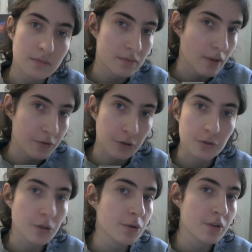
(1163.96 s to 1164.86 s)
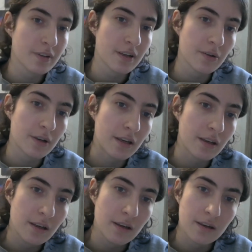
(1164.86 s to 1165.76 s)
after you know the
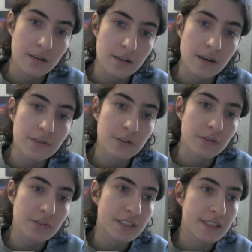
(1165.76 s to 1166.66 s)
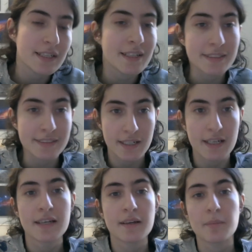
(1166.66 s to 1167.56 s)
theory, after you've seen it
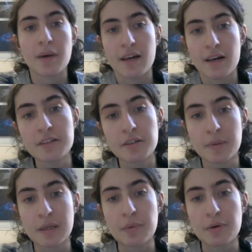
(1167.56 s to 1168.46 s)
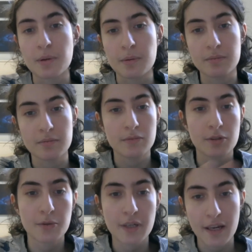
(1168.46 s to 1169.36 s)
done by other people,
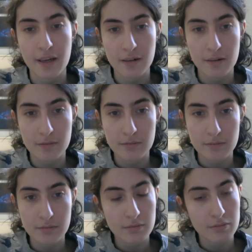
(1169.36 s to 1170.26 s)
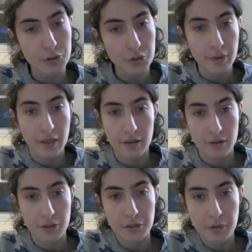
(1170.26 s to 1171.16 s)
you can do it
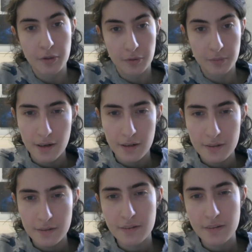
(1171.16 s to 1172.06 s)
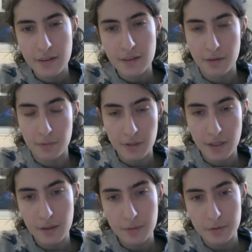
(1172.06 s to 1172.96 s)
on your own. Another thing that
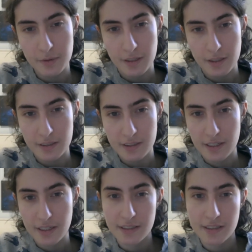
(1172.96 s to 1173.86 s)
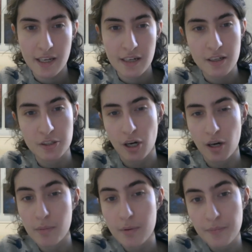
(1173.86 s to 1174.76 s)
really helps with this is getting a job.